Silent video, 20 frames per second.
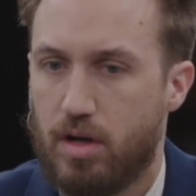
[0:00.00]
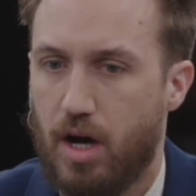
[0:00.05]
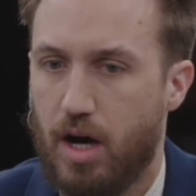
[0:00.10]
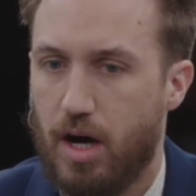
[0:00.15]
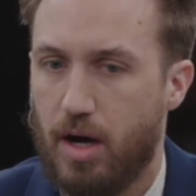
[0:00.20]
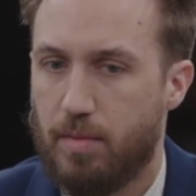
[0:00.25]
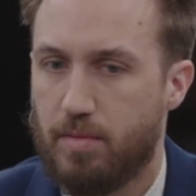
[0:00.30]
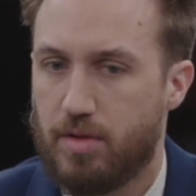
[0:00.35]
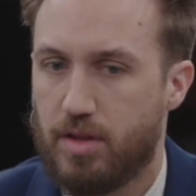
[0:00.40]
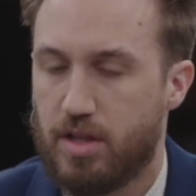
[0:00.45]

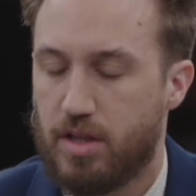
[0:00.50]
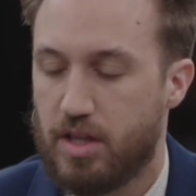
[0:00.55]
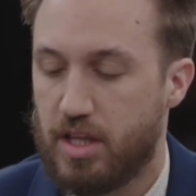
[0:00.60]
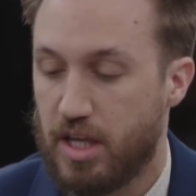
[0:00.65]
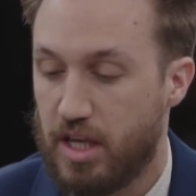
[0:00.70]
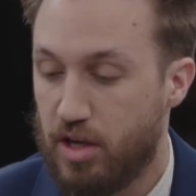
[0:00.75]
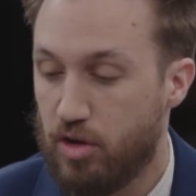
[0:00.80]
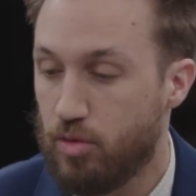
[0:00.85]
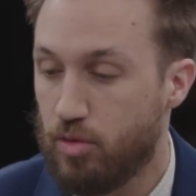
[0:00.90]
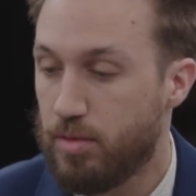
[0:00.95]
Um, the
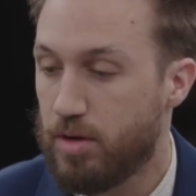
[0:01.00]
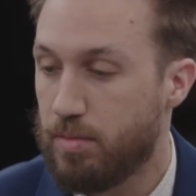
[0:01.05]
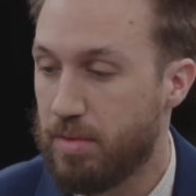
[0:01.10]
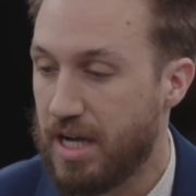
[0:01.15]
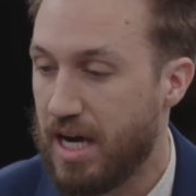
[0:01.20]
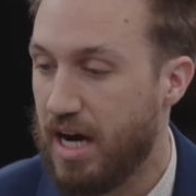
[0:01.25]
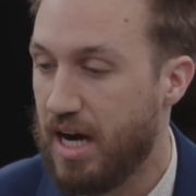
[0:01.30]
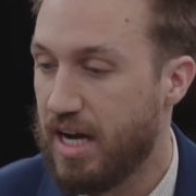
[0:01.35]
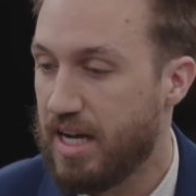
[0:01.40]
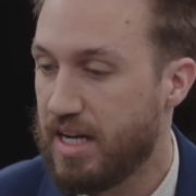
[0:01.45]
human
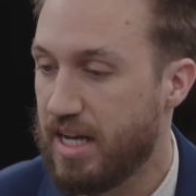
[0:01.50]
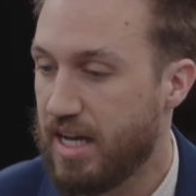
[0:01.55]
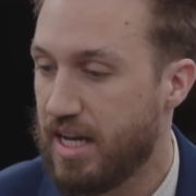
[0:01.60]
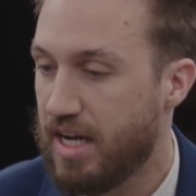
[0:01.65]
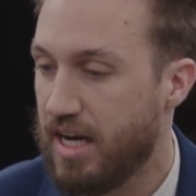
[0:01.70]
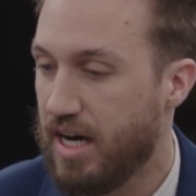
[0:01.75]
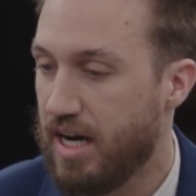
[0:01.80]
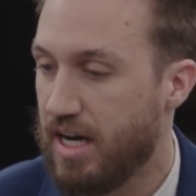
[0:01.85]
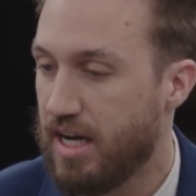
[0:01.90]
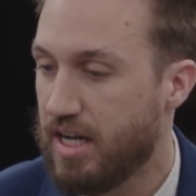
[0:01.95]
behind A
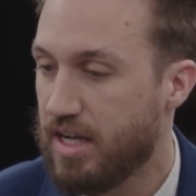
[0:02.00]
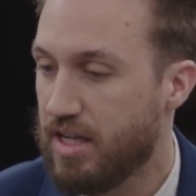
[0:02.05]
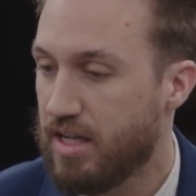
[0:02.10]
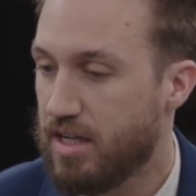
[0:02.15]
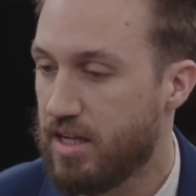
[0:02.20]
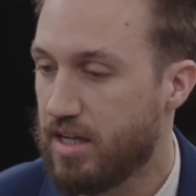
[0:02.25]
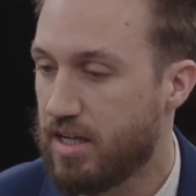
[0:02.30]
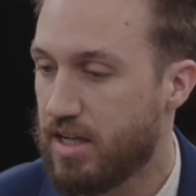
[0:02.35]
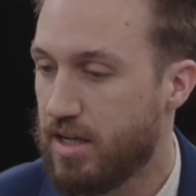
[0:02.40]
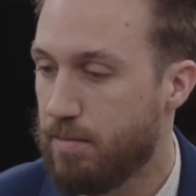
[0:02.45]

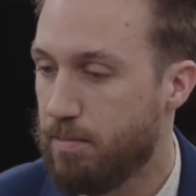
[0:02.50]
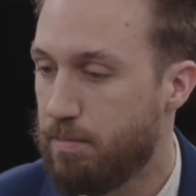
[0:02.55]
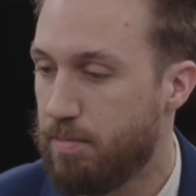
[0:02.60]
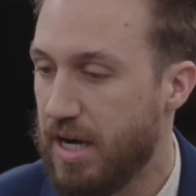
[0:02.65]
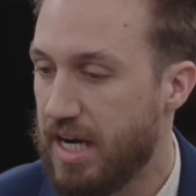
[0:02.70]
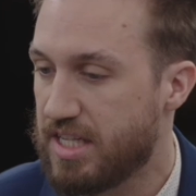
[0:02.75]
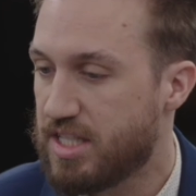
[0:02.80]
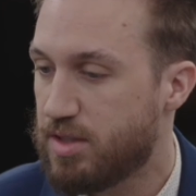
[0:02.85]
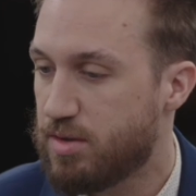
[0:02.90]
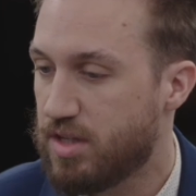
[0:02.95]
I can
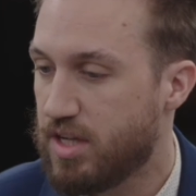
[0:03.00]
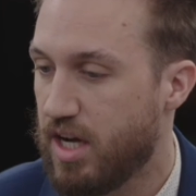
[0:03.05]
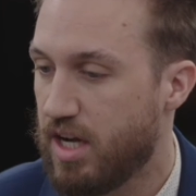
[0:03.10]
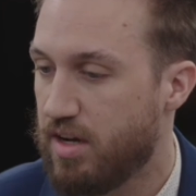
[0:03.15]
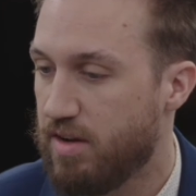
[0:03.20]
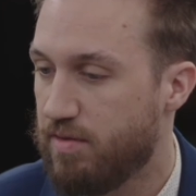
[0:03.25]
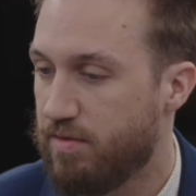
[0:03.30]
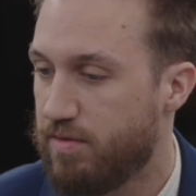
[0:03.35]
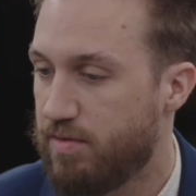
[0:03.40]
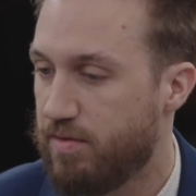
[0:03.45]
best
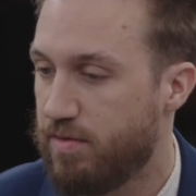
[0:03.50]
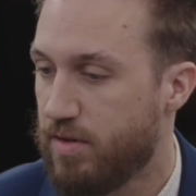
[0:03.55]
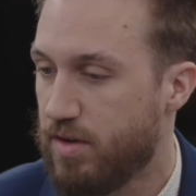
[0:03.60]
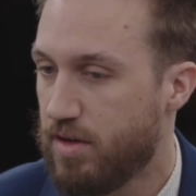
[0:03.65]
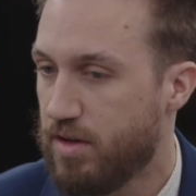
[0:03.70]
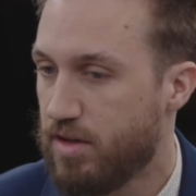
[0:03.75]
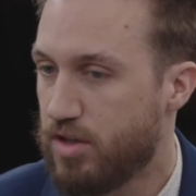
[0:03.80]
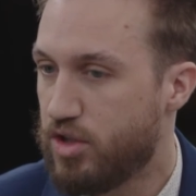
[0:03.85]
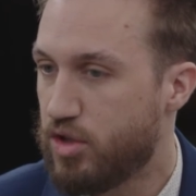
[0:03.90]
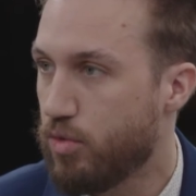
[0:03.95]
kind of
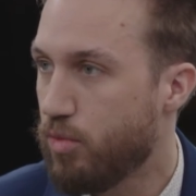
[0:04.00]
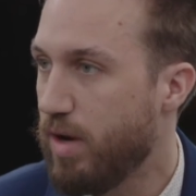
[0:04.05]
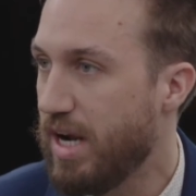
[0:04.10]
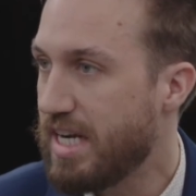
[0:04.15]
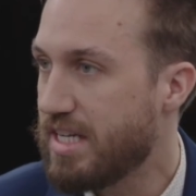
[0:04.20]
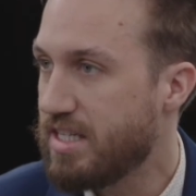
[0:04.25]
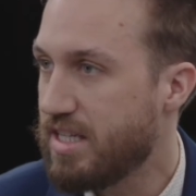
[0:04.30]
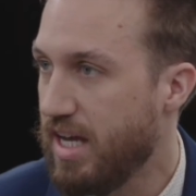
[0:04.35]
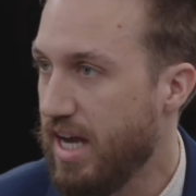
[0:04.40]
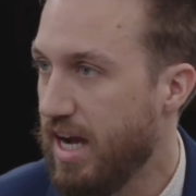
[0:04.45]

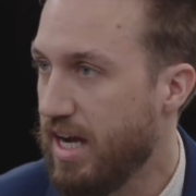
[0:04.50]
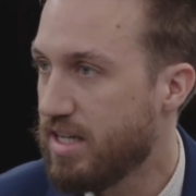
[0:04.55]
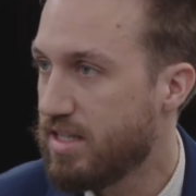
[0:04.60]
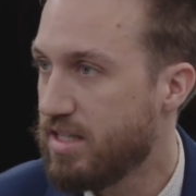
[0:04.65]
direct that.